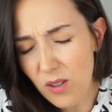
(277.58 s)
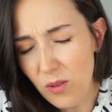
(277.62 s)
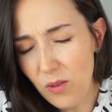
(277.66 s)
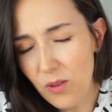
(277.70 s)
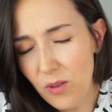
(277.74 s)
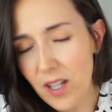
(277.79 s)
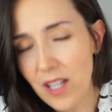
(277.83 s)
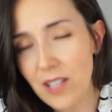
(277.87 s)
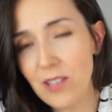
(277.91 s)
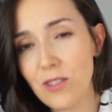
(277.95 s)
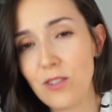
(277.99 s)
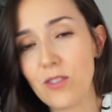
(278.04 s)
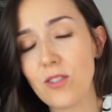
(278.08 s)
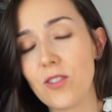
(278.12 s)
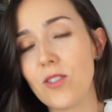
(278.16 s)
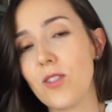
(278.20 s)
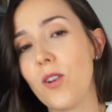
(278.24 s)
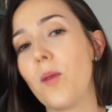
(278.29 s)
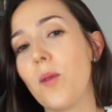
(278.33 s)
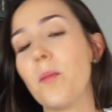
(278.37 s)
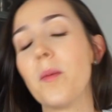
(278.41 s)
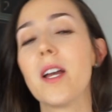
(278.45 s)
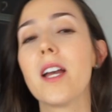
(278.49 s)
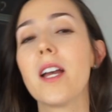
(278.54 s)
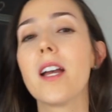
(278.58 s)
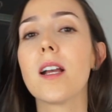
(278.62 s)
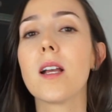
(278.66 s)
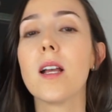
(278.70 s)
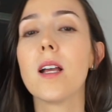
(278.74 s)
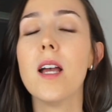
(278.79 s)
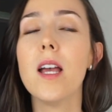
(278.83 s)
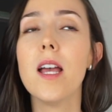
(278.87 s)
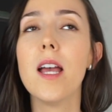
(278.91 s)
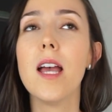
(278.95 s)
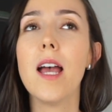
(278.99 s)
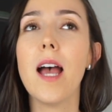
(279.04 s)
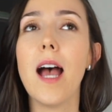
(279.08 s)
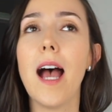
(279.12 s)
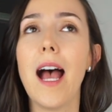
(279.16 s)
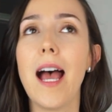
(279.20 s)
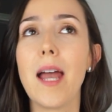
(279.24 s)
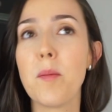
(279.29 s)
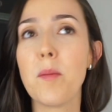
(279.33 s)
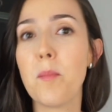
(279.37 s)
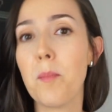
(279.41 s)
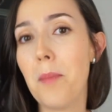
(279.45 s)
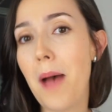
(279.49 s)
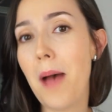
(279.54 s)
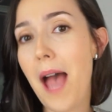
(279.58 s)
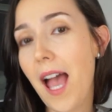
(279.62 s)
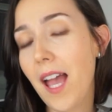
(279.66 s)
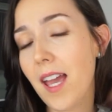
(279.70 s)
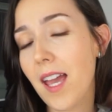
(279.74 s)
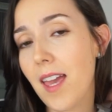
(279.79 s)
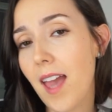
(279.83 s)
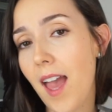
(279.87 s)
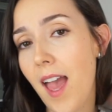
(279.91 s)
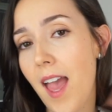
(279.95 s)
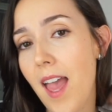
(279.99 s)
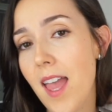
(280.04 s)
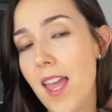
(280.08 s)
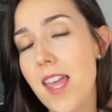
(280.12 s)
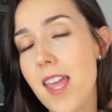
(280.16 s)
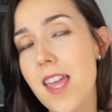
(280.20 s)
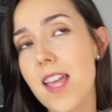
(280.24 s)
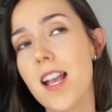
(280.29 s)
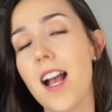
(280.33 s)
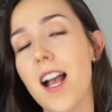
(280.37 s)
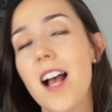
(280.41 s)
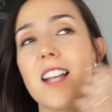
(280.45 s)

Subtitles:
in your stomach, and backache